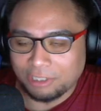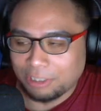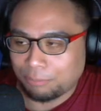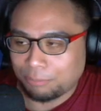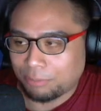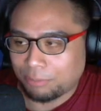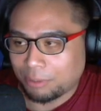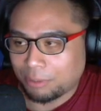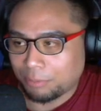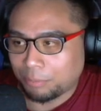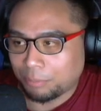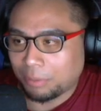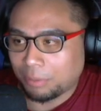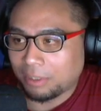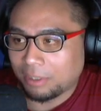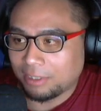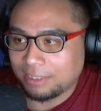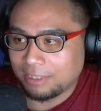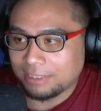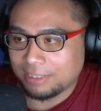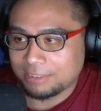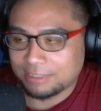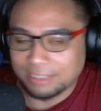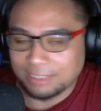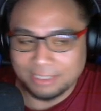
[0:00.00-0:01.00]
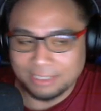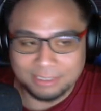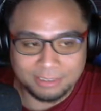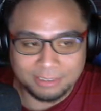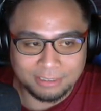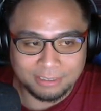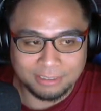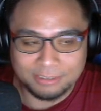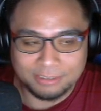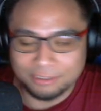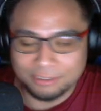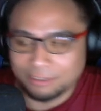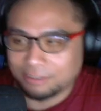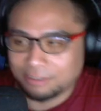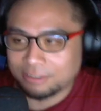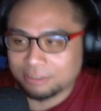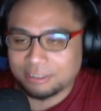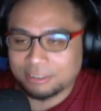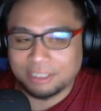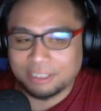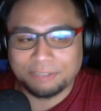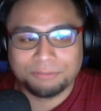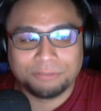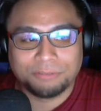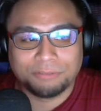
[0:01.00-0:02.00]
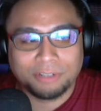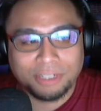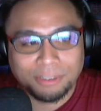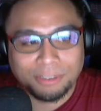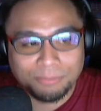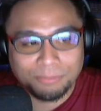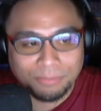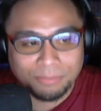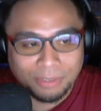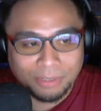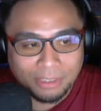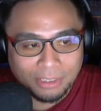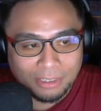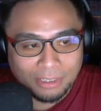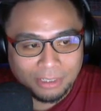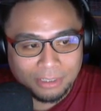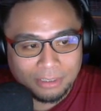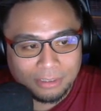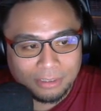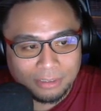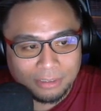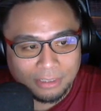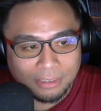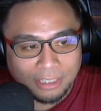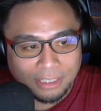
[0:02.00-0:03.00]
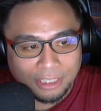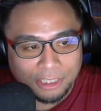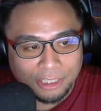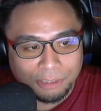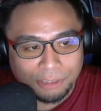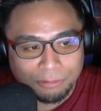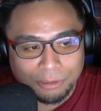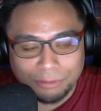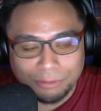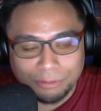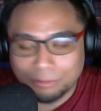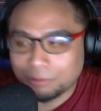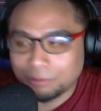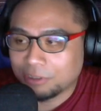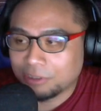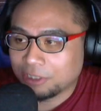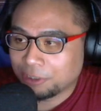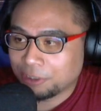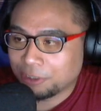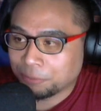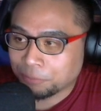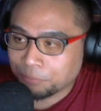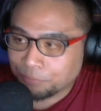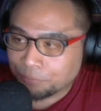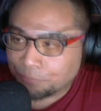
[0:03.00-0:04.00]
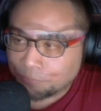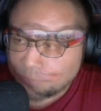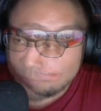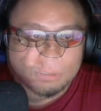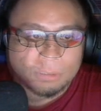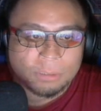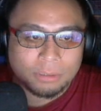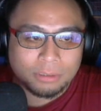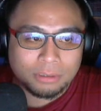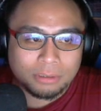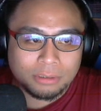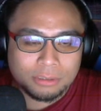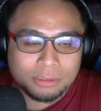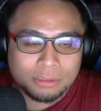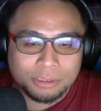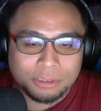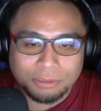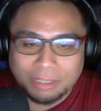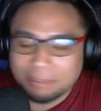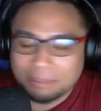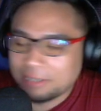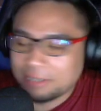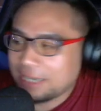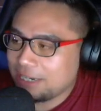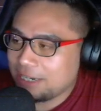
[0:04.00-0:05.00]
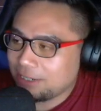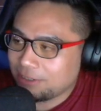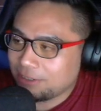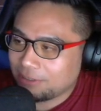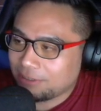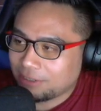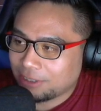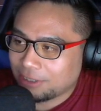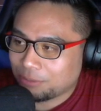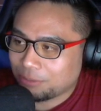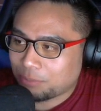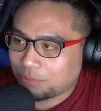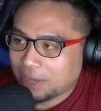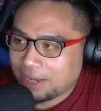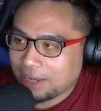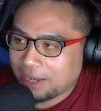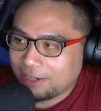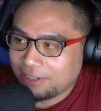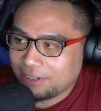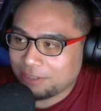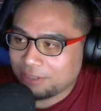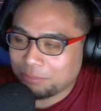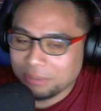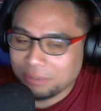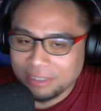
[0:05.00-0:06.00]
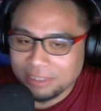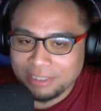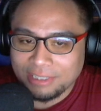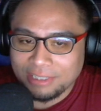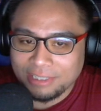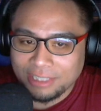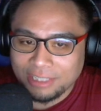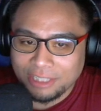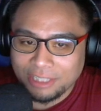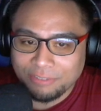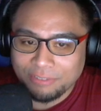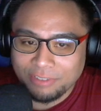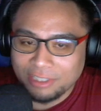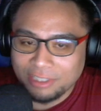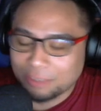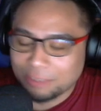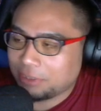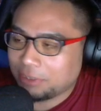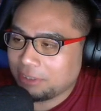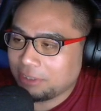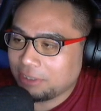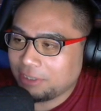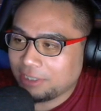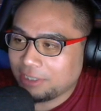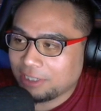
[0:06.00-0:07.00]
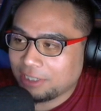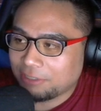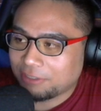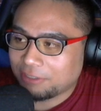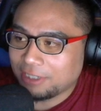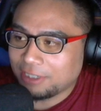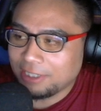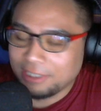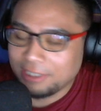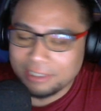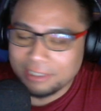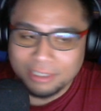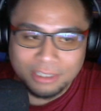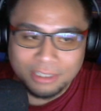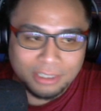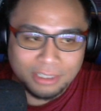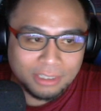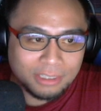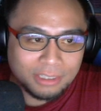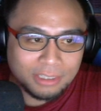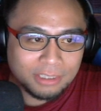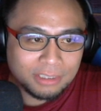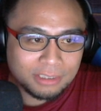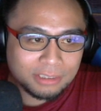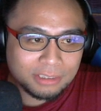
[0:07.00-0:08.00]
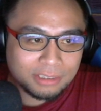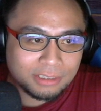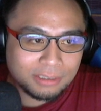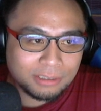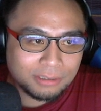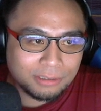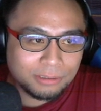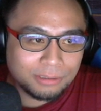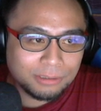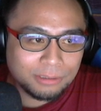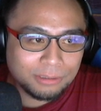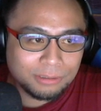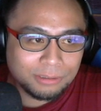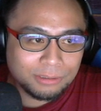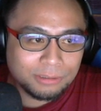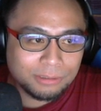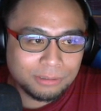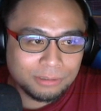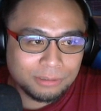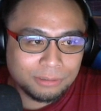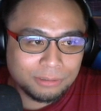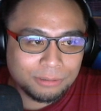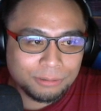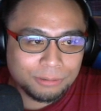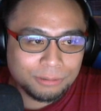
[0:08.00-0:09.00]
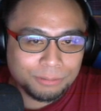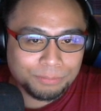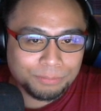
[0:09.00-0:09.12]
probabilities at a certain time frame that you are rolling. So how can a pattern be even appearing, right? So